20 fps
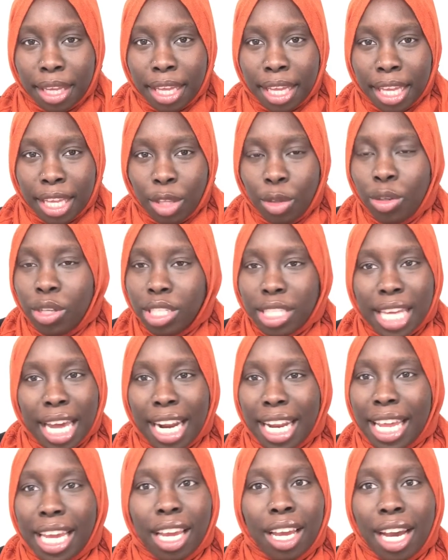You just gotta
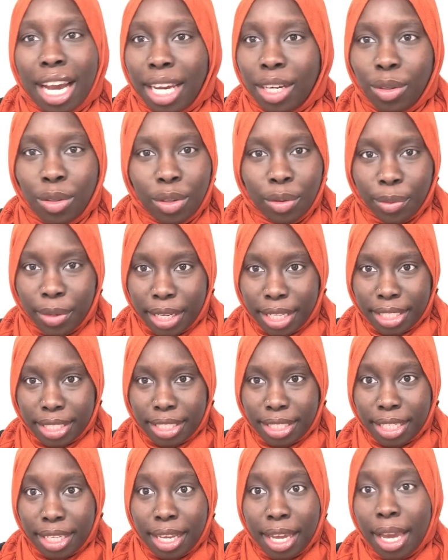let God do the
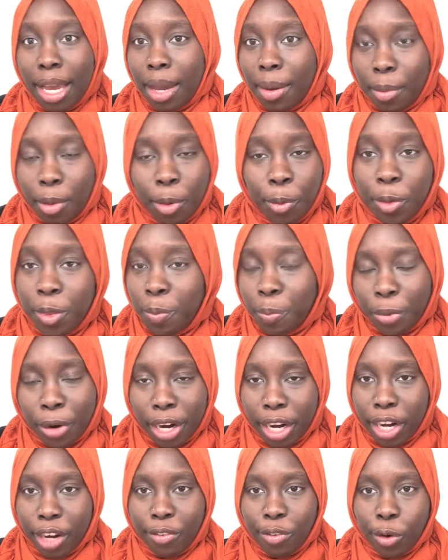rest. With
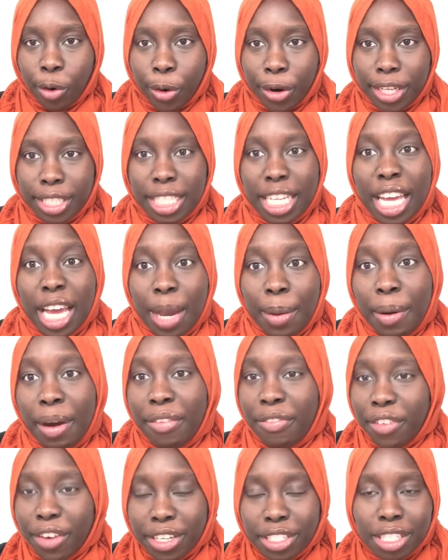prayer, of course. But
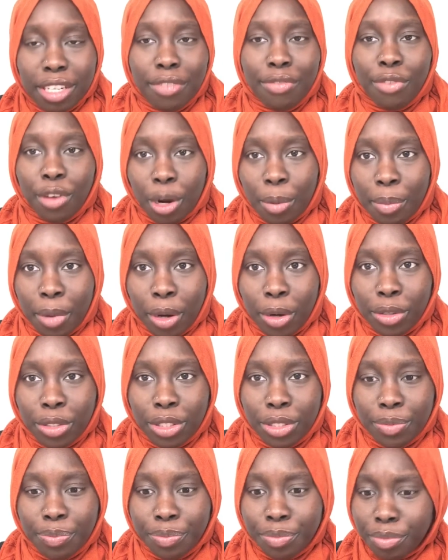first and foremost,
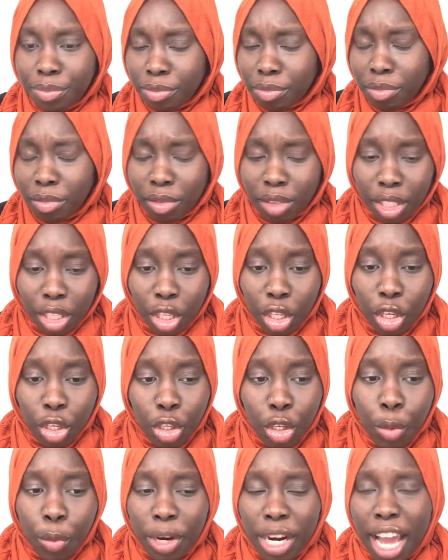
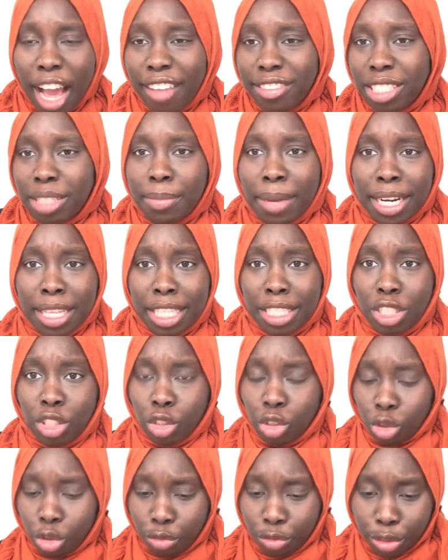you wanna have somebody that's
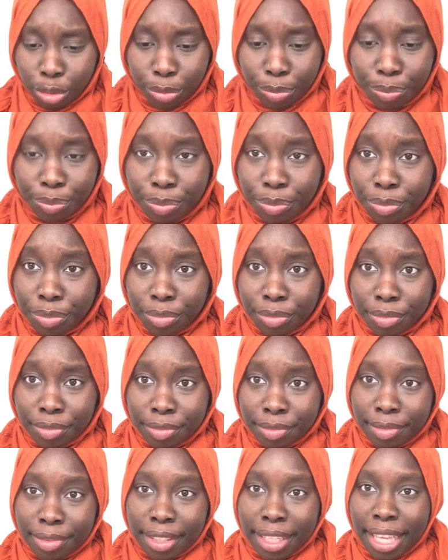truthful.
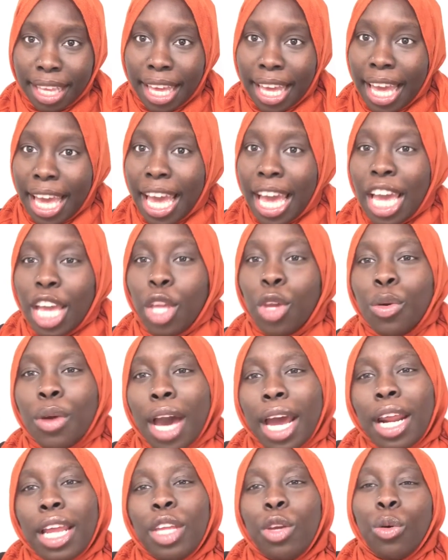You
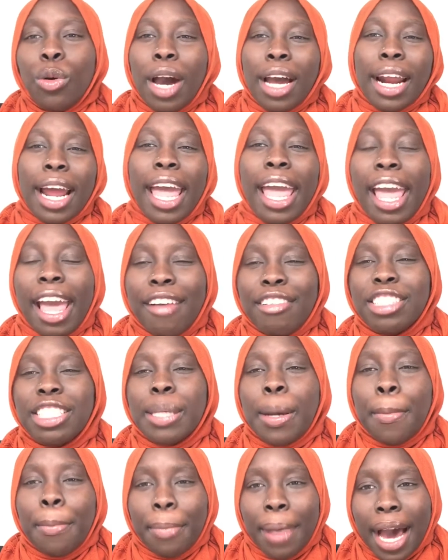gotta have
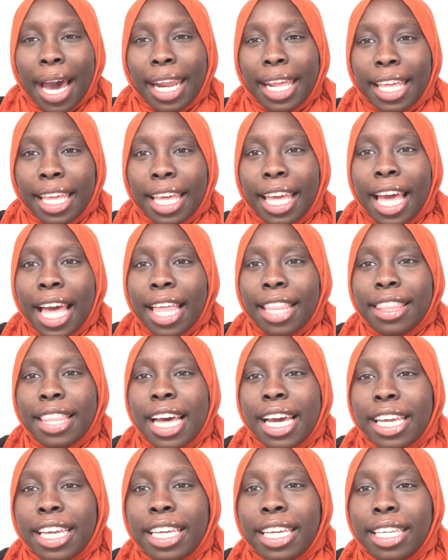somebody
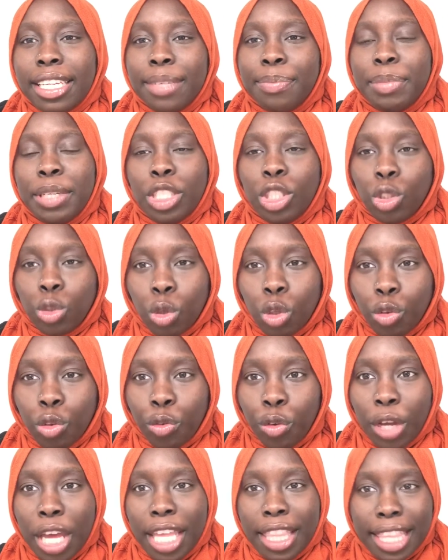that can be truthful,
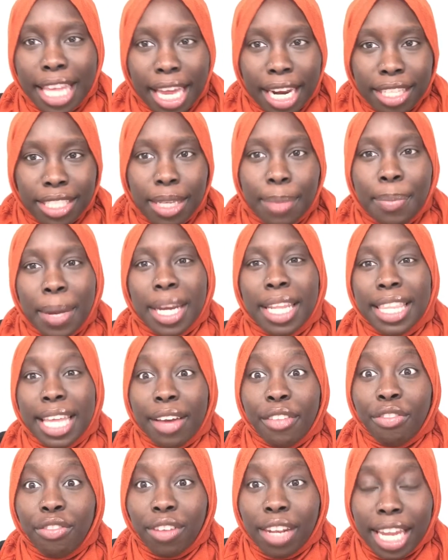and that somebody that
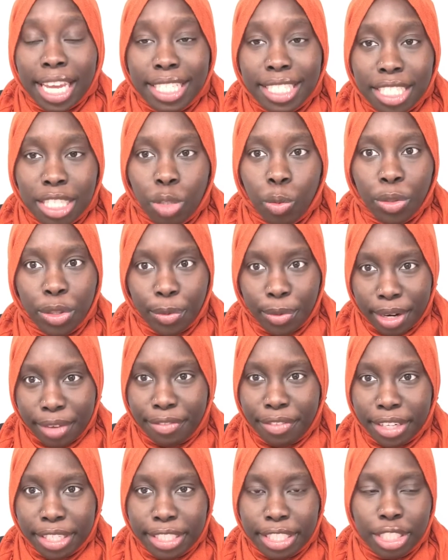flexes with a
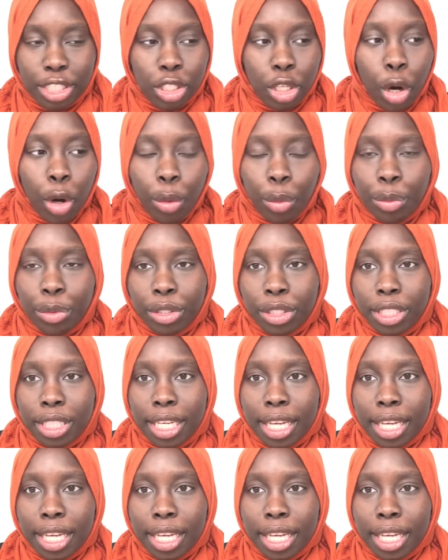reference. Don't.